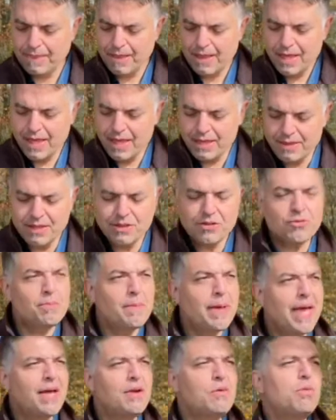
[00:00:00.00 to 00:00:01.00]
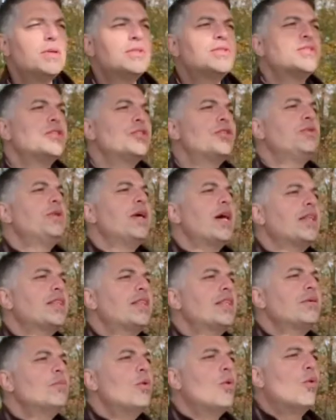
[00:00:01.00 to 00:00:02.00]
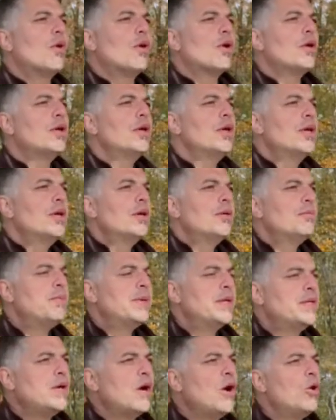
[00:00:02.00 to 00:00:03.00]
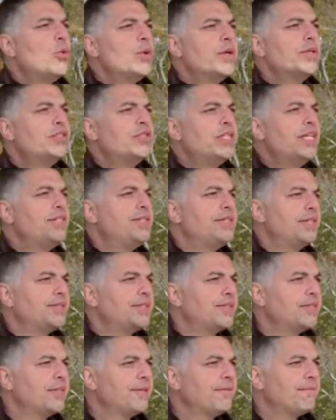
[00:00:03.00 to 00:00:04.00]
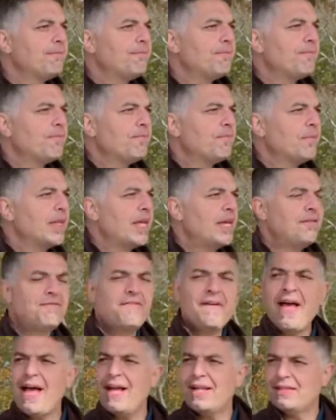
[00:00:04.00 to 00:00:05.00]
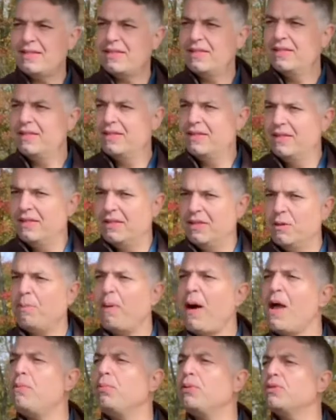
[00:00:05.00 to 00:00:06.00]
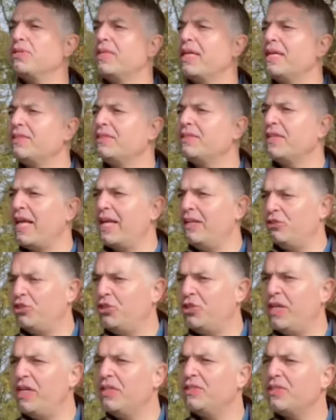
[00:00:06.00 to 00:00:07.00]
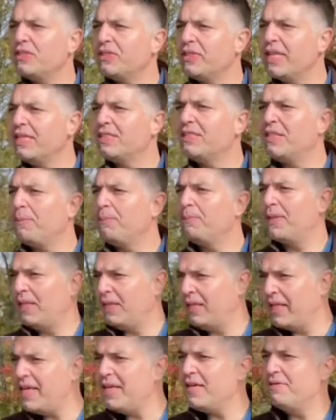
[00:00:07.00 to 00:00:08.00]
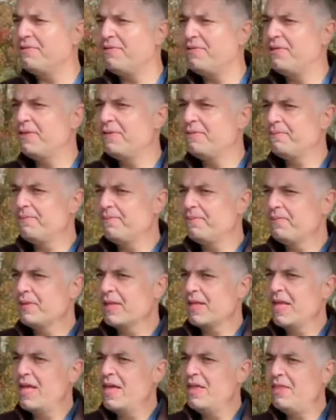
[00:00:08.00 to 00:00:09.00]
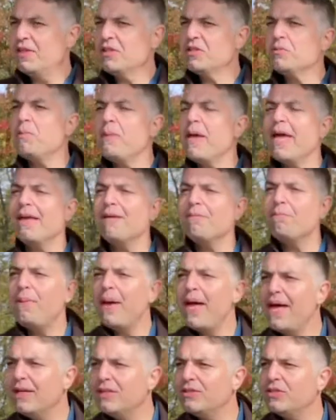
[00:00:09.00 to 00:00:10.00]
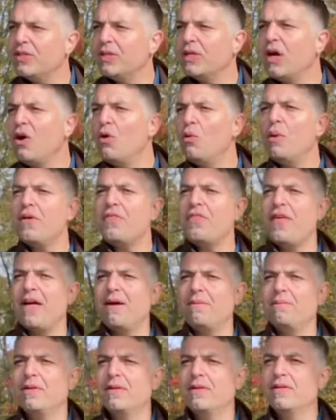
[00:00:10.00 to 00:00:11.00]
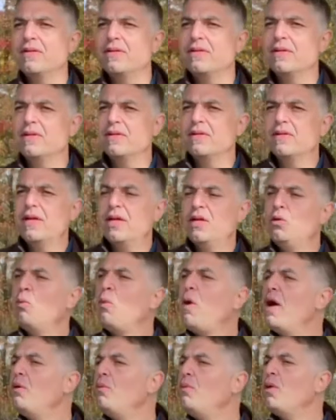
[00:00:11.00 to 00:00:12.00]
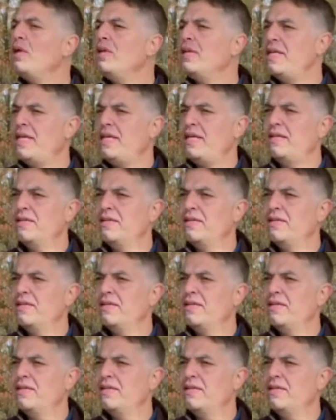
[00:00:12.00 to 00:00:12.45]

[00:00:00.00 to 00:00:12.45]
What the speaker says: And this man wants to do nothing more but go with Jesus. In fact, the Bible says as Jesus gets up to leave, this man begs to go with him. And why wouldn't he?